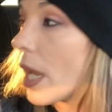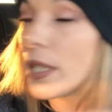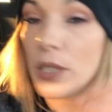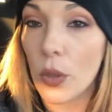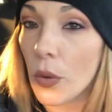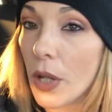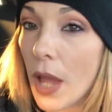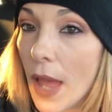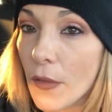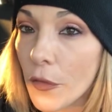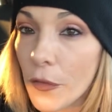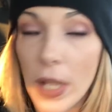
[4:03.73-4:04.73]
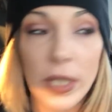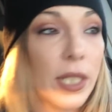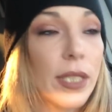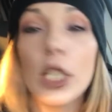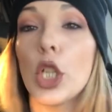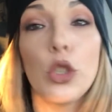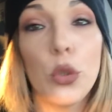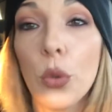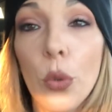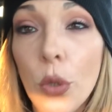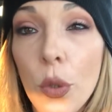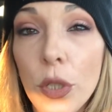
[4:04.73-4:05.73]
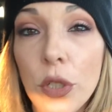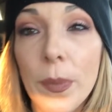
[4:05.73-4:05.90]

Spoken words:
and you don't have a Friendly's, you don't know what you're